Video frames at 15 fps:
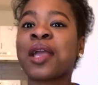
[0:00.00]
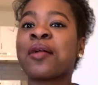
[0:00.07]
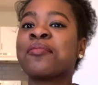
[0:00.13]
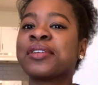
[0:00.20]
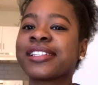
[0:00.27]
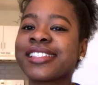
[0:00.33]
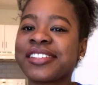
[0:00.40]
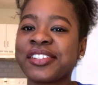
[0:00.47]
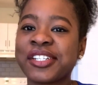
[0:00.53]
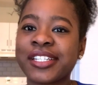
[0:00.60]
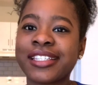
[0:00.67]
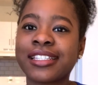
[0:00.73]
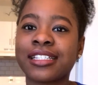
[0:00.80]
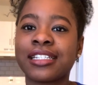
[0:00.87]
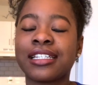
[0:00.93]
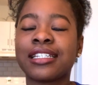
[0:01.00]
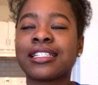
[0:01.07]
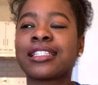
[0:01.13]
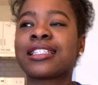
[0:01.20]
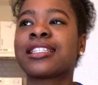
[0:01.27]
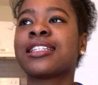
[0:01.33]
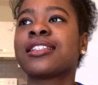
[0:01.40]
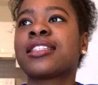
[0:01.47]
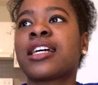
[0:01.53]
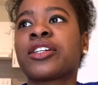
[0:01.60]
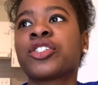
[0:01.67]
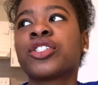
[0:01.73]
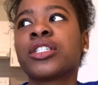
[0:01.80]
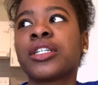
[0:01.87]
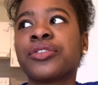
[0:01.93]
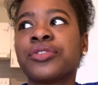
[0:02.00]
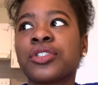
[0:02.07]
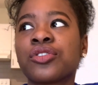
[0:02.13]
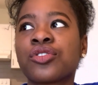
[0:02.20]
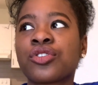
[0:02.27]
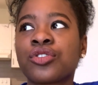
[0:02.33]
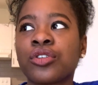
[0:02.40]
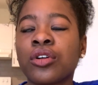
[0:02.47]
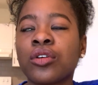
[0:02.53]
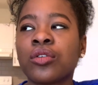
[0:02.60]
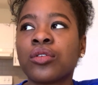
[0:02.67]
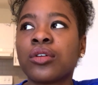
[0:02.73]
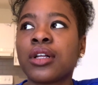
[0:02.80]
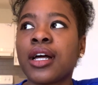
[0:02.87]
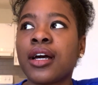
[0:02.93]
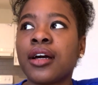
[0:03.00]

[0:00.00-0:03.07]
But seriously, it's actually a real struggle.